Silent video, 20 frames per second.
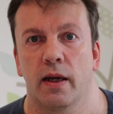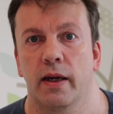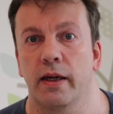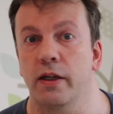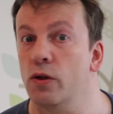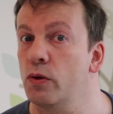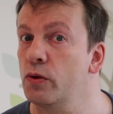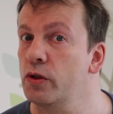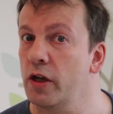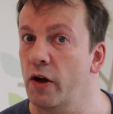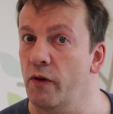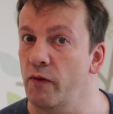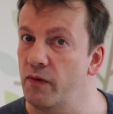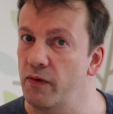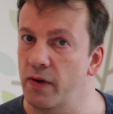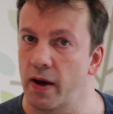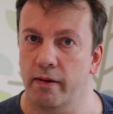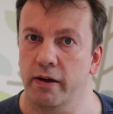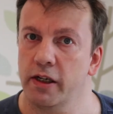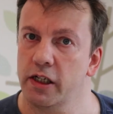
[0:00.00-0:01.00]
He's also a
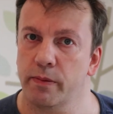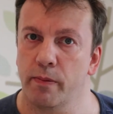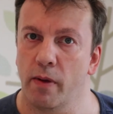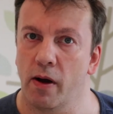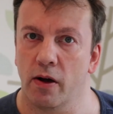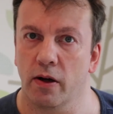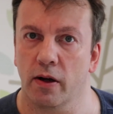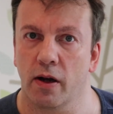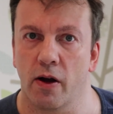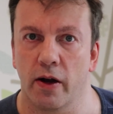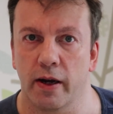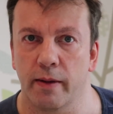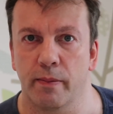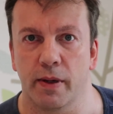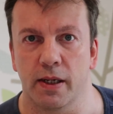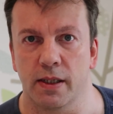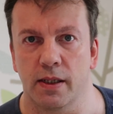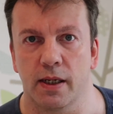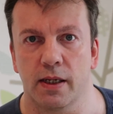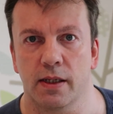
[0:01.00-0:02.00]
very smart guy in
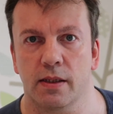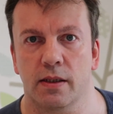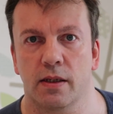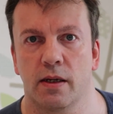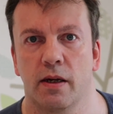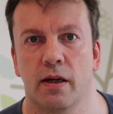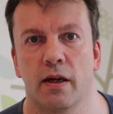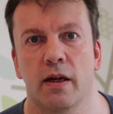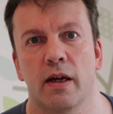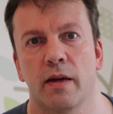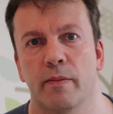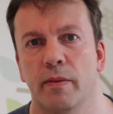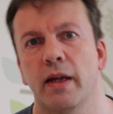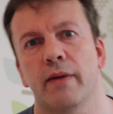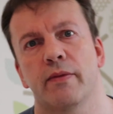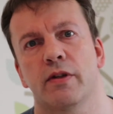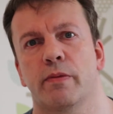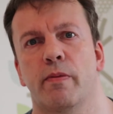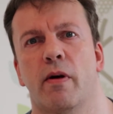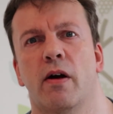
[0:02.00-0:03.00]
business, but
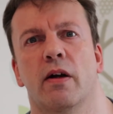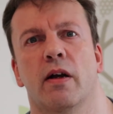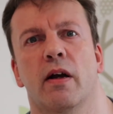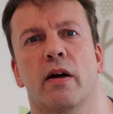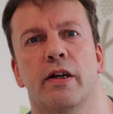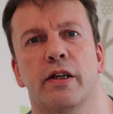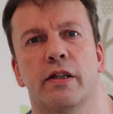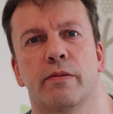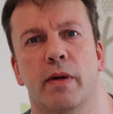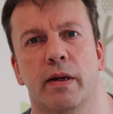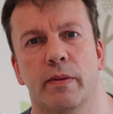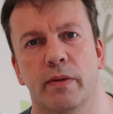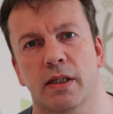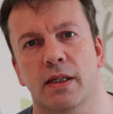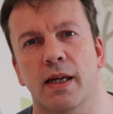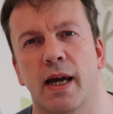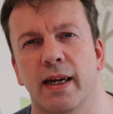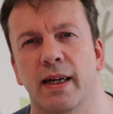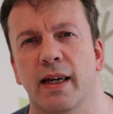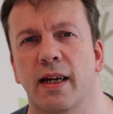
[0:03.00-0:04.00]
even smart guys make
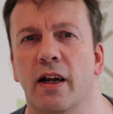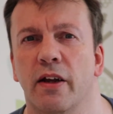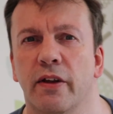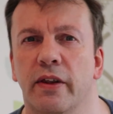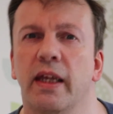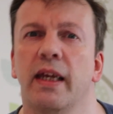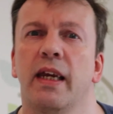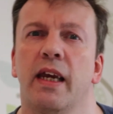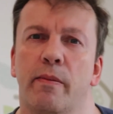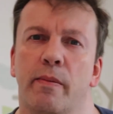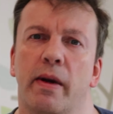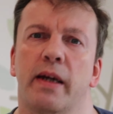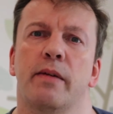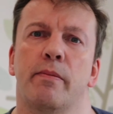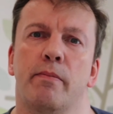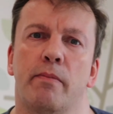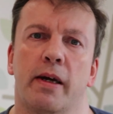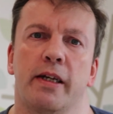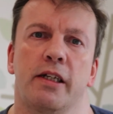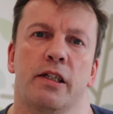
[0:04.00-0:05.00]
mistakes, and I think he made a
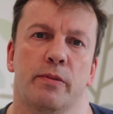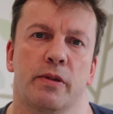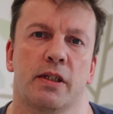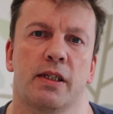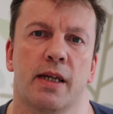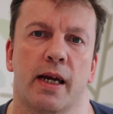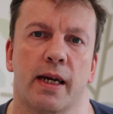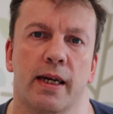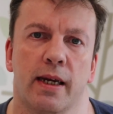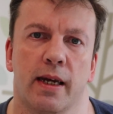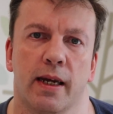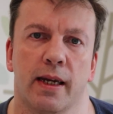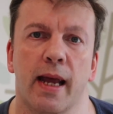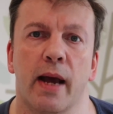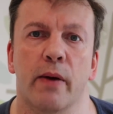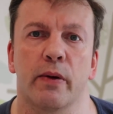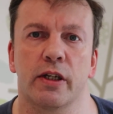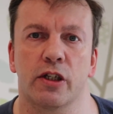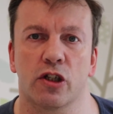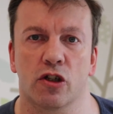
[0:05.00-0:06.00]
major mistake in
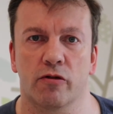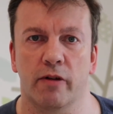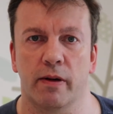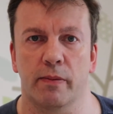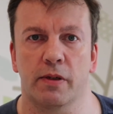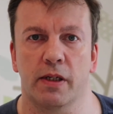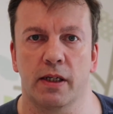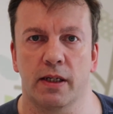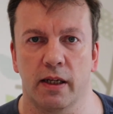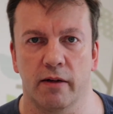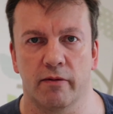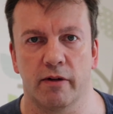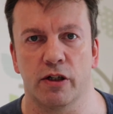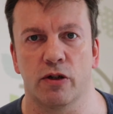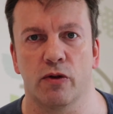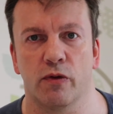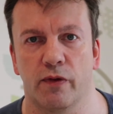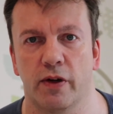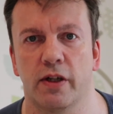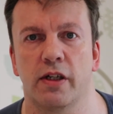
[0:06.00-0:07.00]
how he scripted the
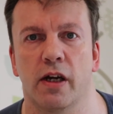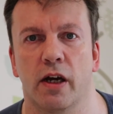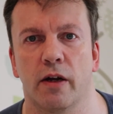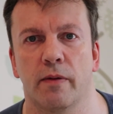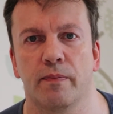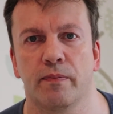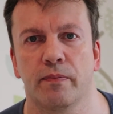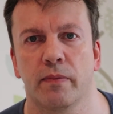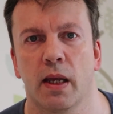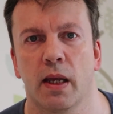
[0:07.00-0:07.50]
original video.